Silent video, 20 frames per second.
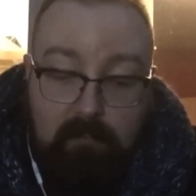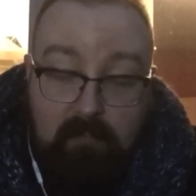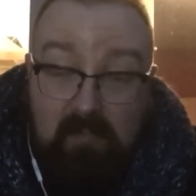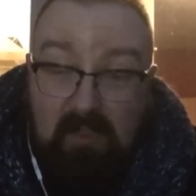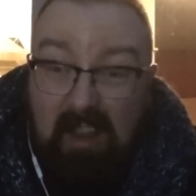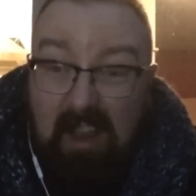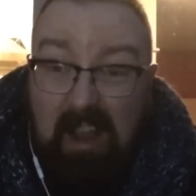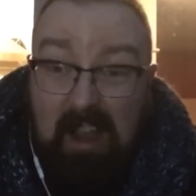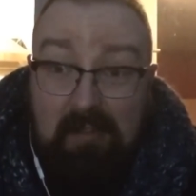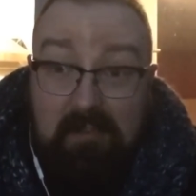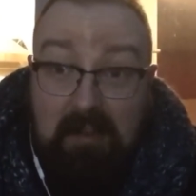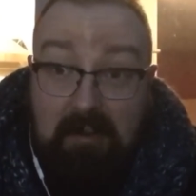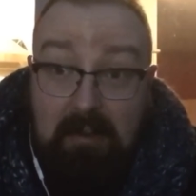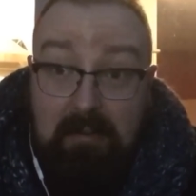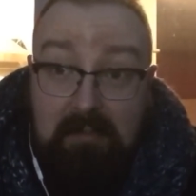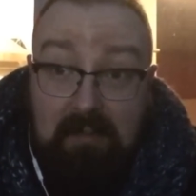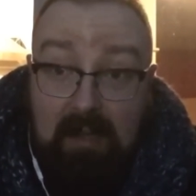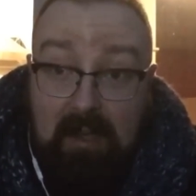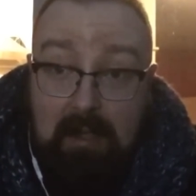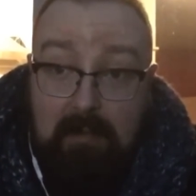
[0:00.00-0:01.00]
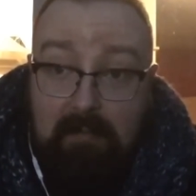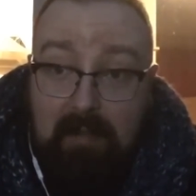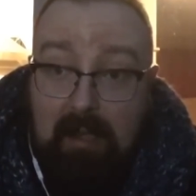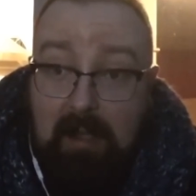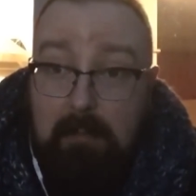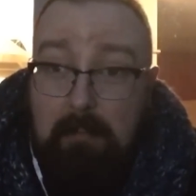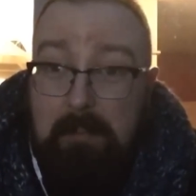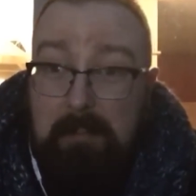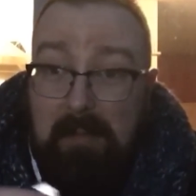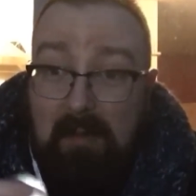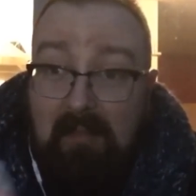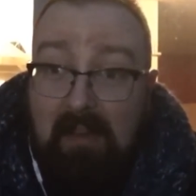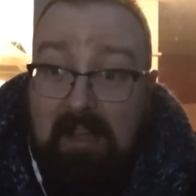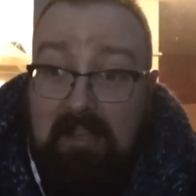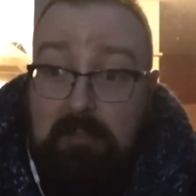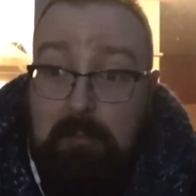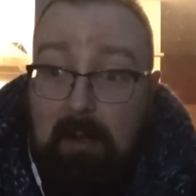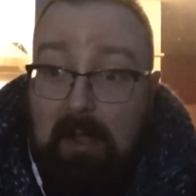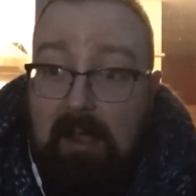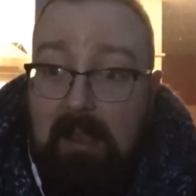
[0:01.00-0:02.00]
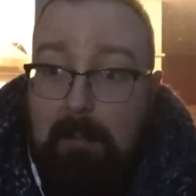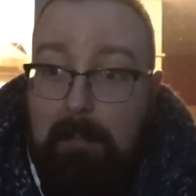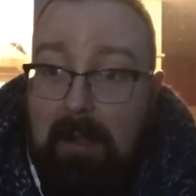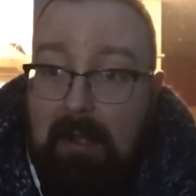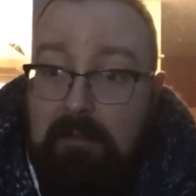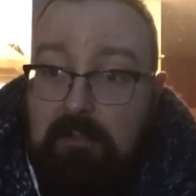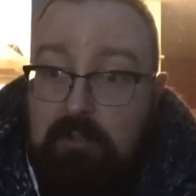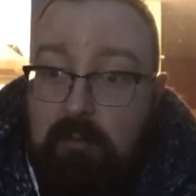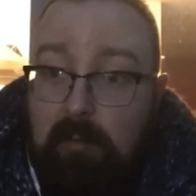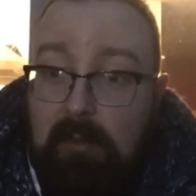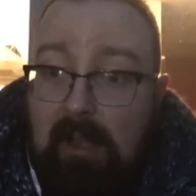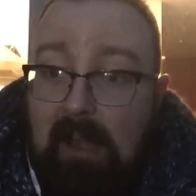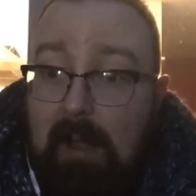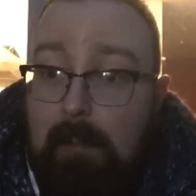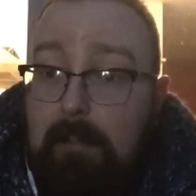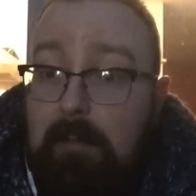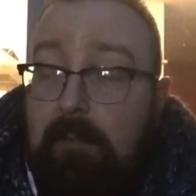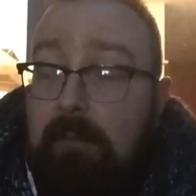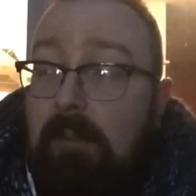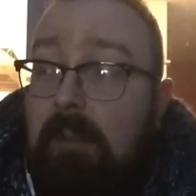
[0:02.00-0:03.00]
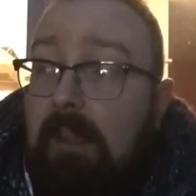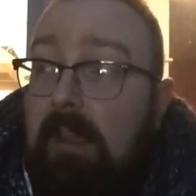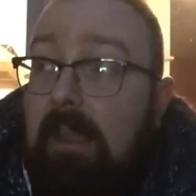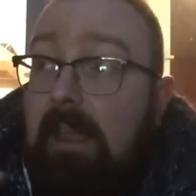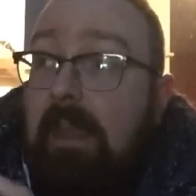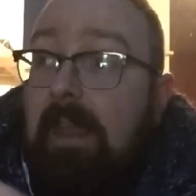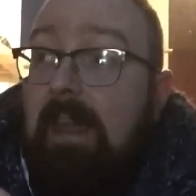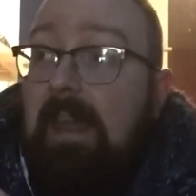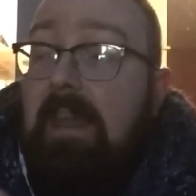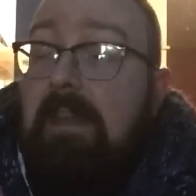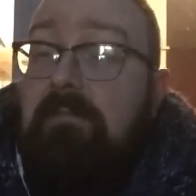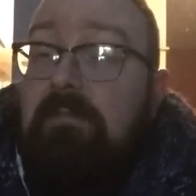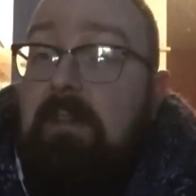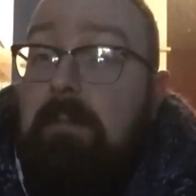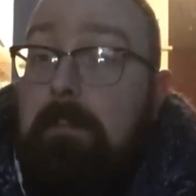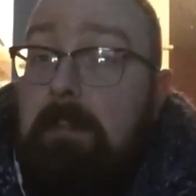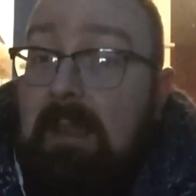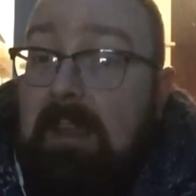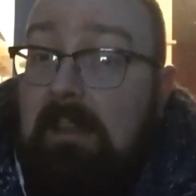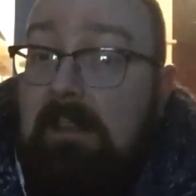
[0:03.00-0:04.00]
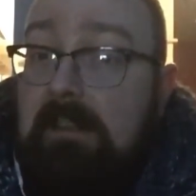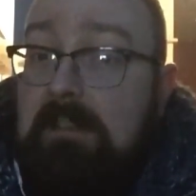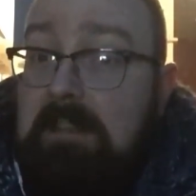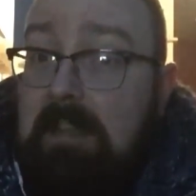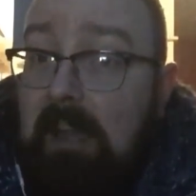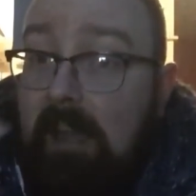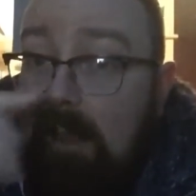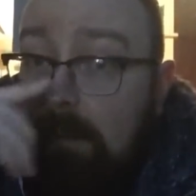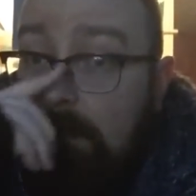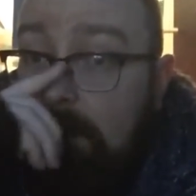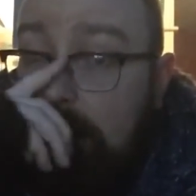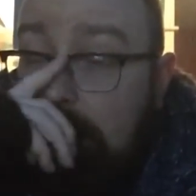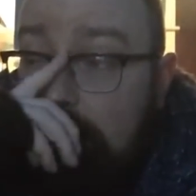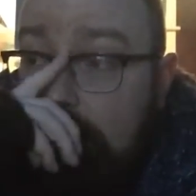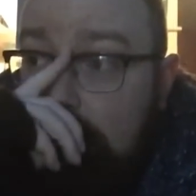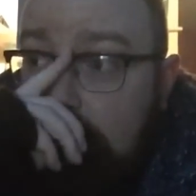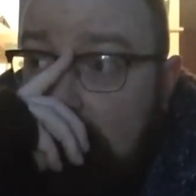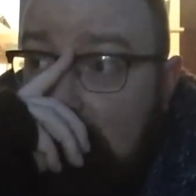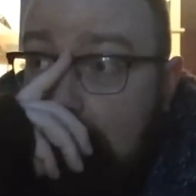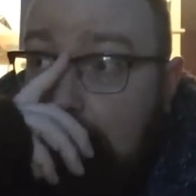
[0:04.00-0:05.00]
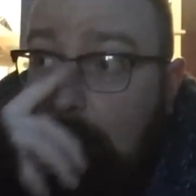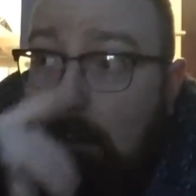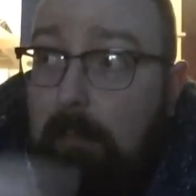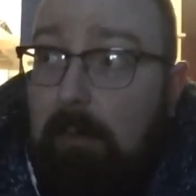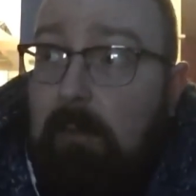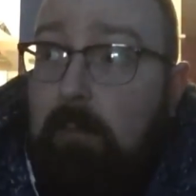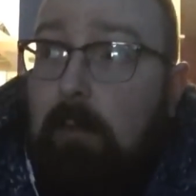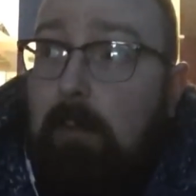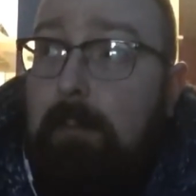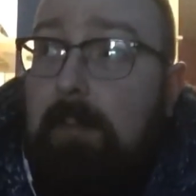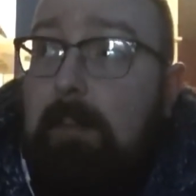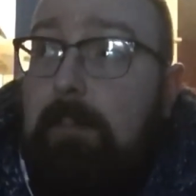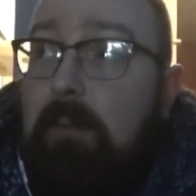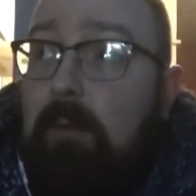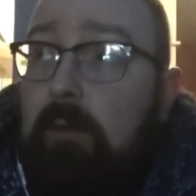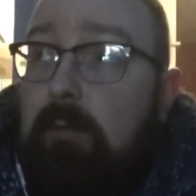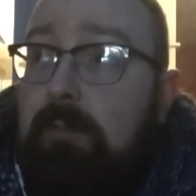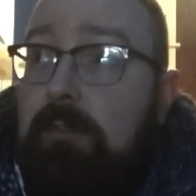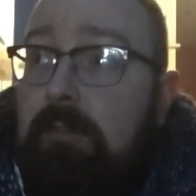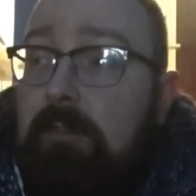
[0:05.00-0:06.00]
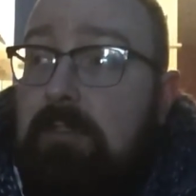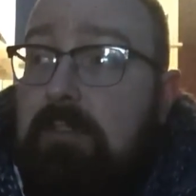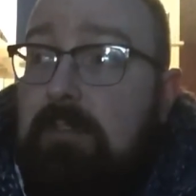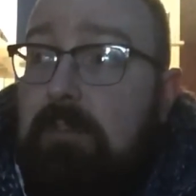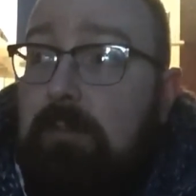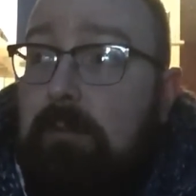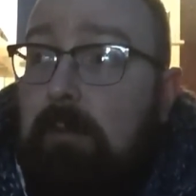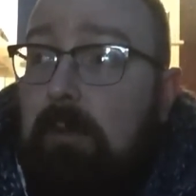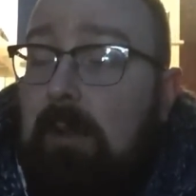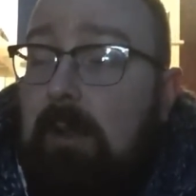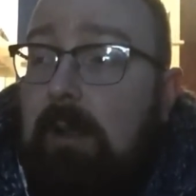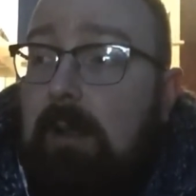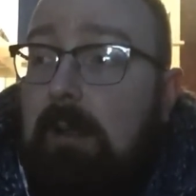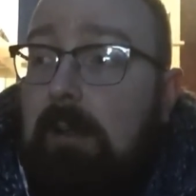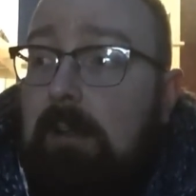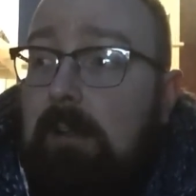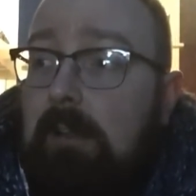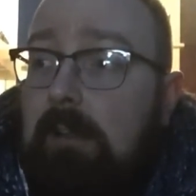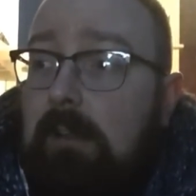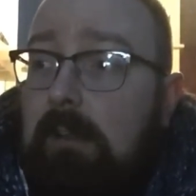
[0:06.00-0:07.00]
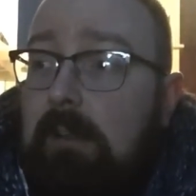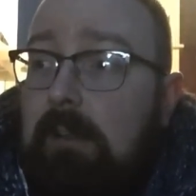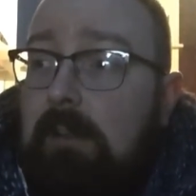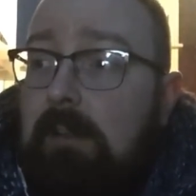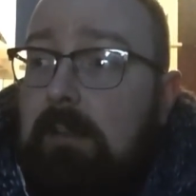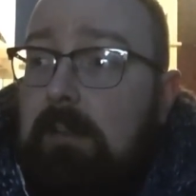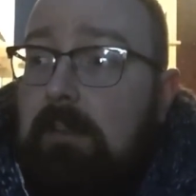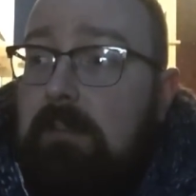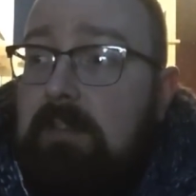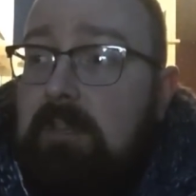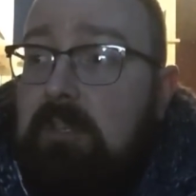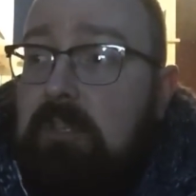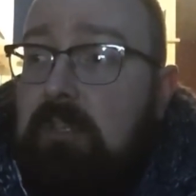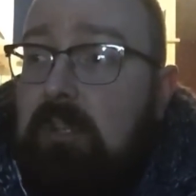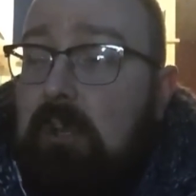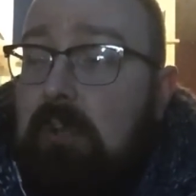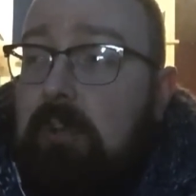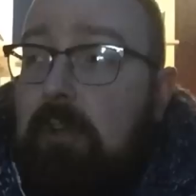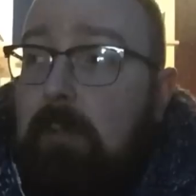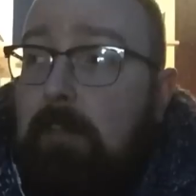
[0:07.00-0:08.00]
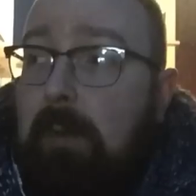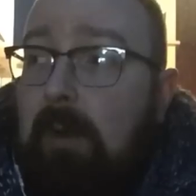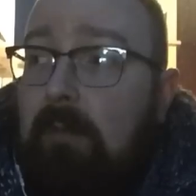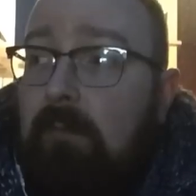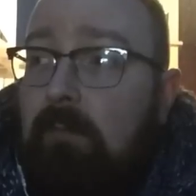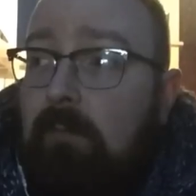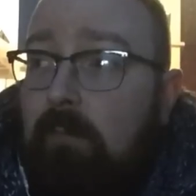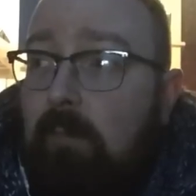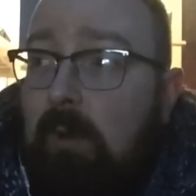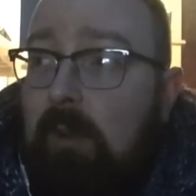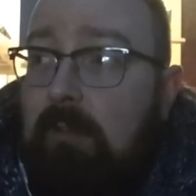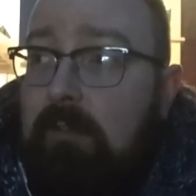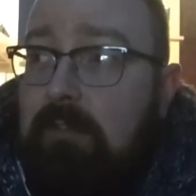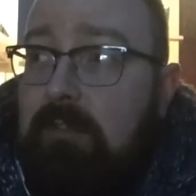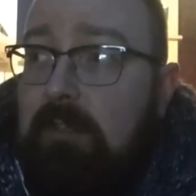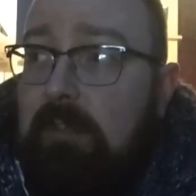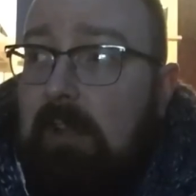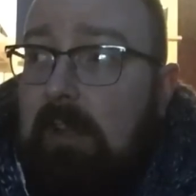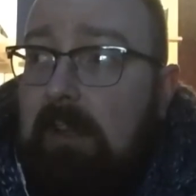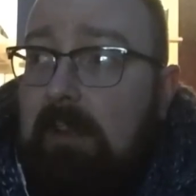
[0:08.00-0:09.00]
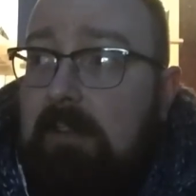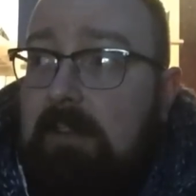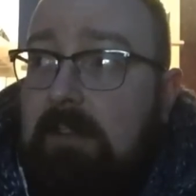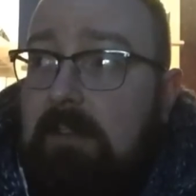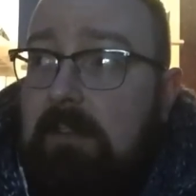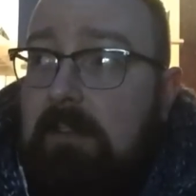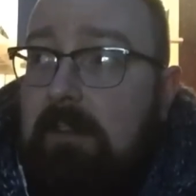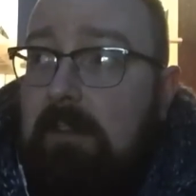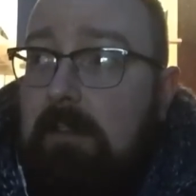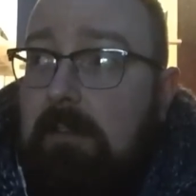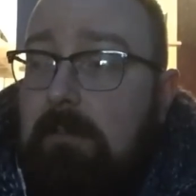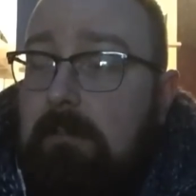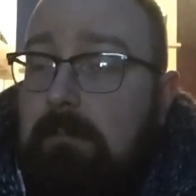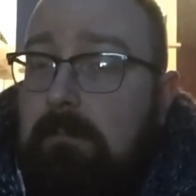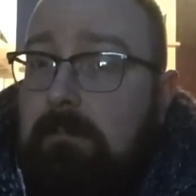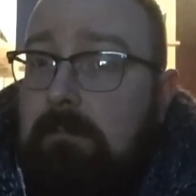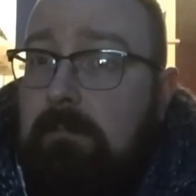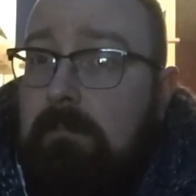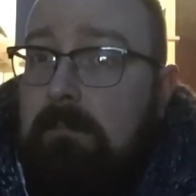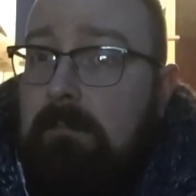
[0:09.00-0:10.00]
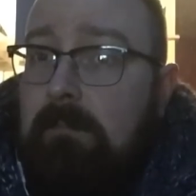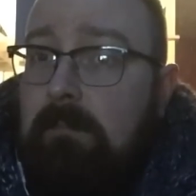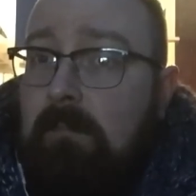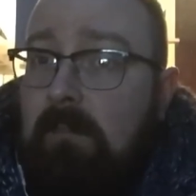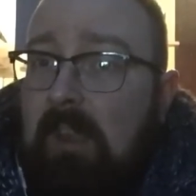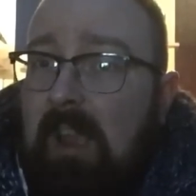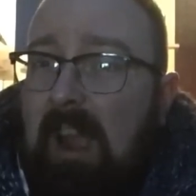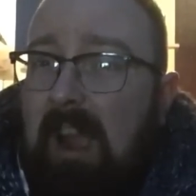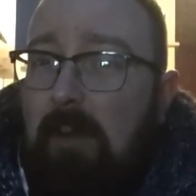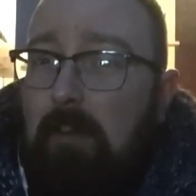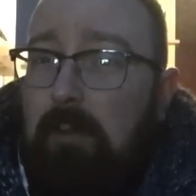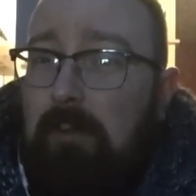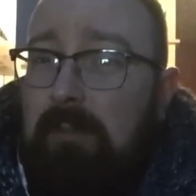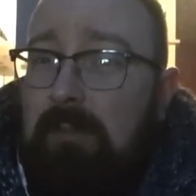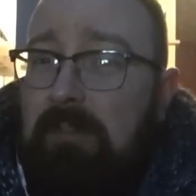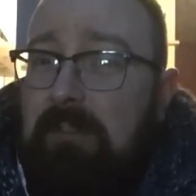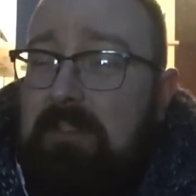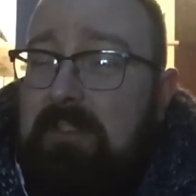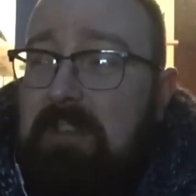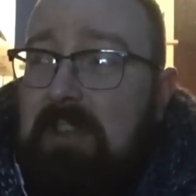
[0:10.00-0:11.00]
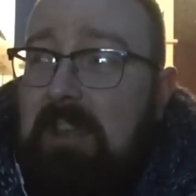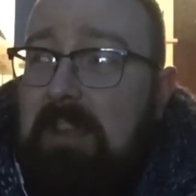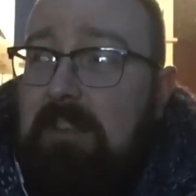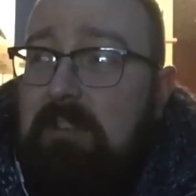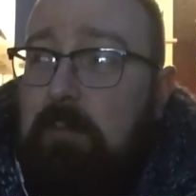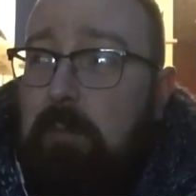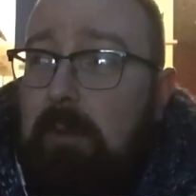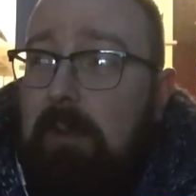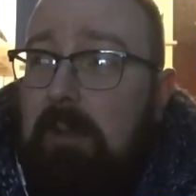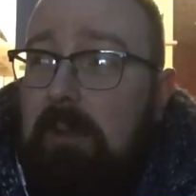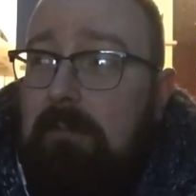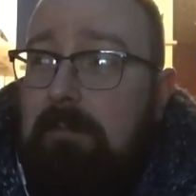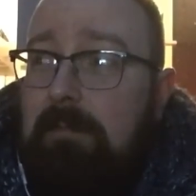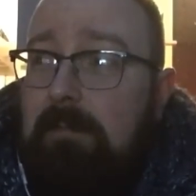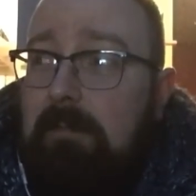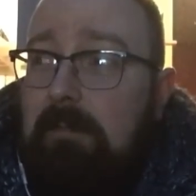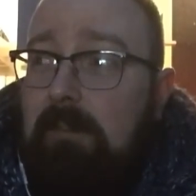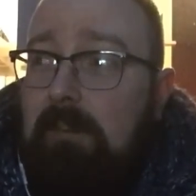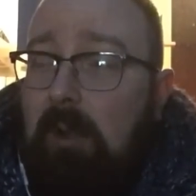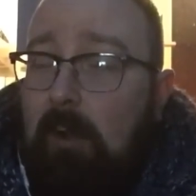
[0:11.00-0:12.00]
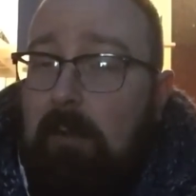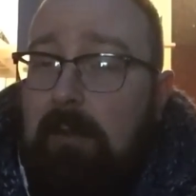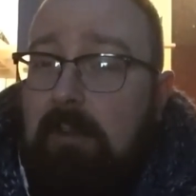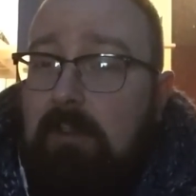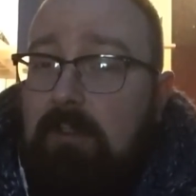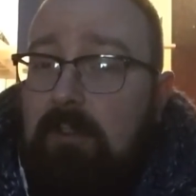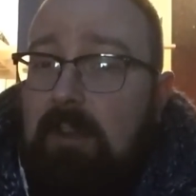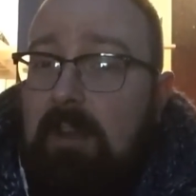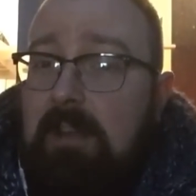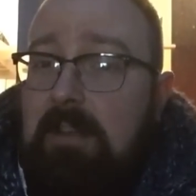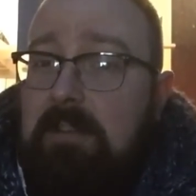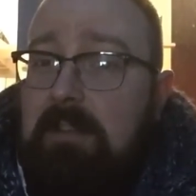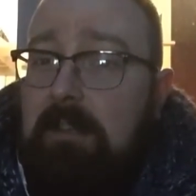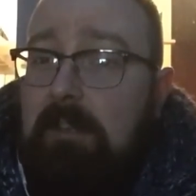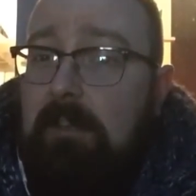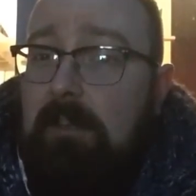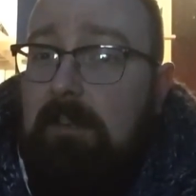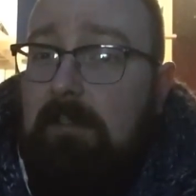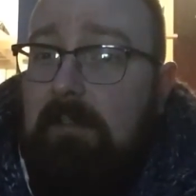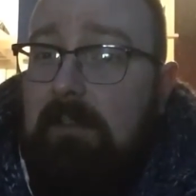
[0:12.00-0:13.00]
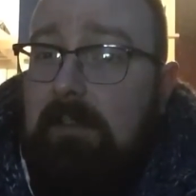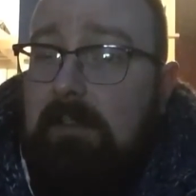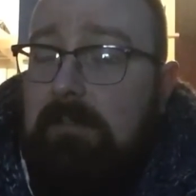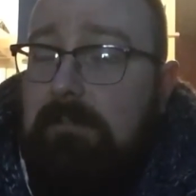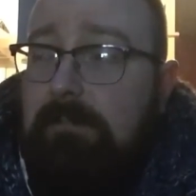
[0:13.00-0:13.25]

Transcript: Can't verify that, but that's what I imagine will happen. In the meantime, it probably would be prudent to uh, to stock up on ones you like. I wouldn't say it's worth going crazy over.